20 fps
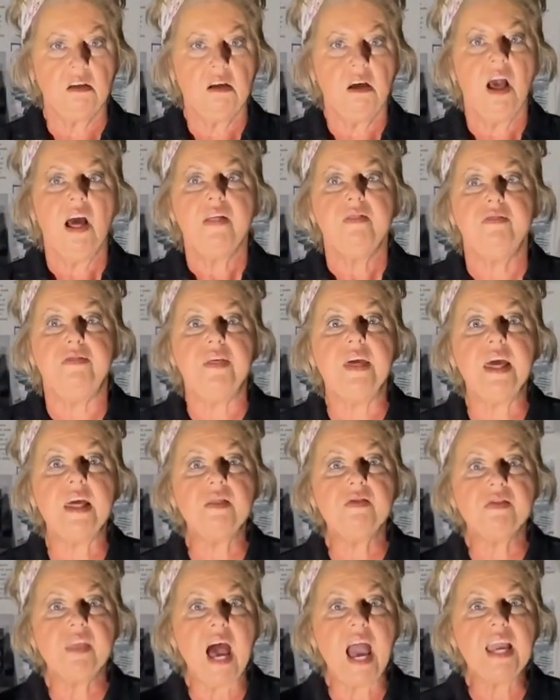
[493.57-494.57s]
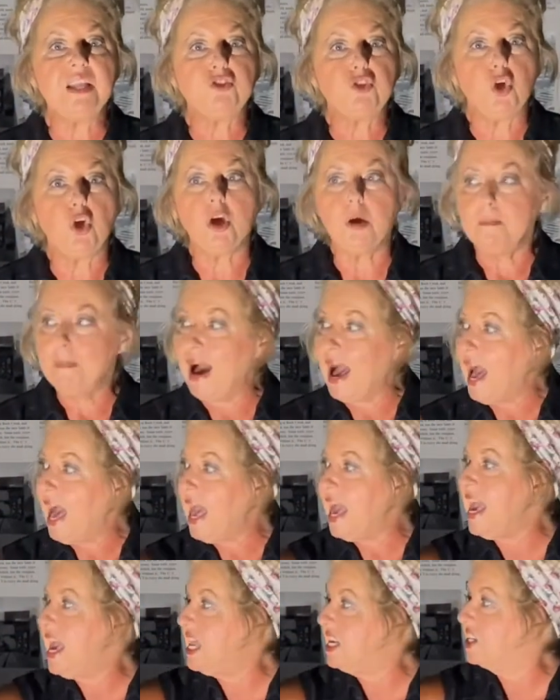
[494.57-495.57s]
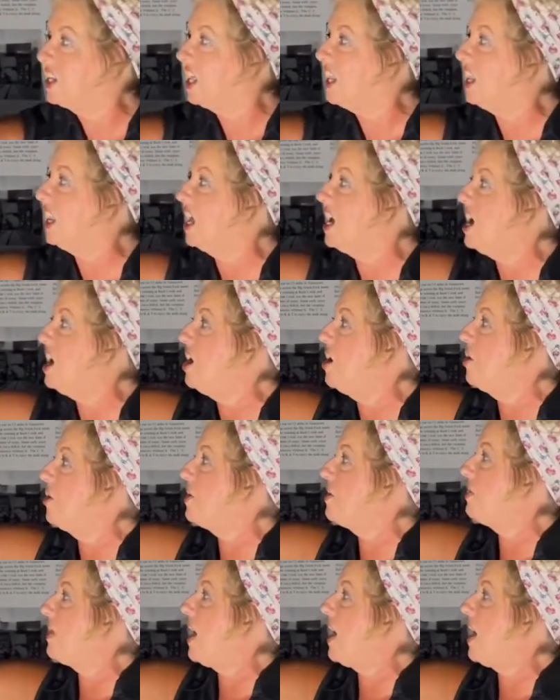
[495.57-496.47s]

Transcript: Then they took my head clear to the